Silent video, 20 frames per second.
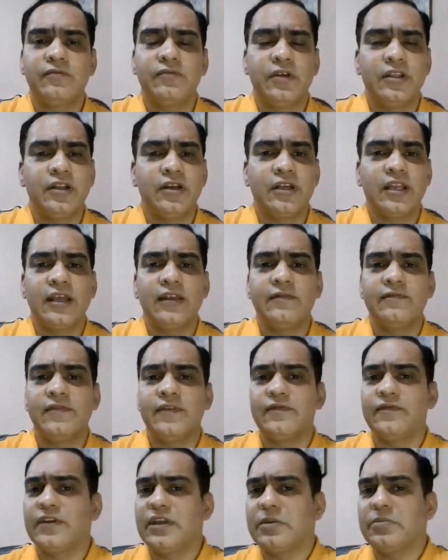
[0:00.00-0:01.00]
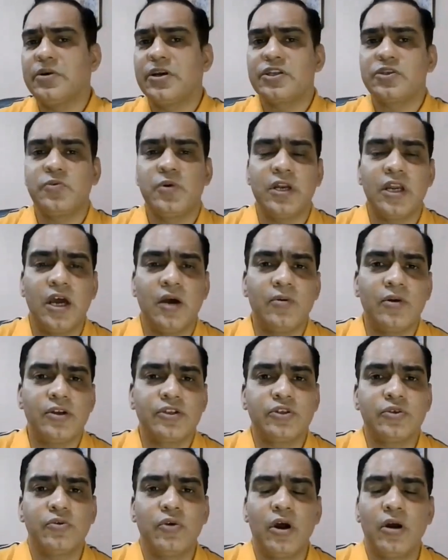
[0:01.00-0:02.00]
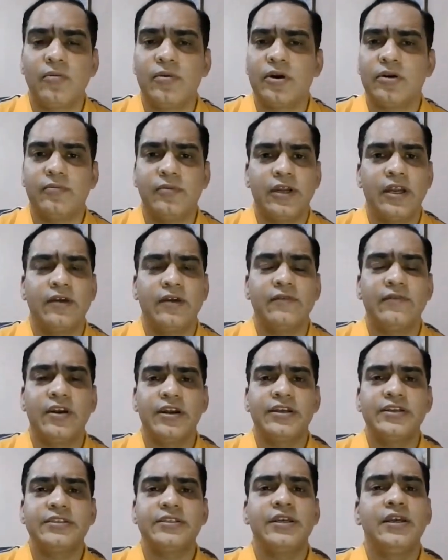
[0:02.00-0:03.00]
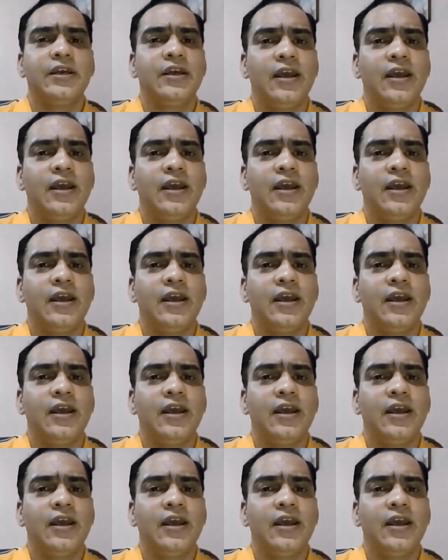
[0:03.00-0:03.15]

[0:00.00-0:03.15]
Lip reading: whether 10, 15 minutes, 1 hour, 2 hour, whatever it is,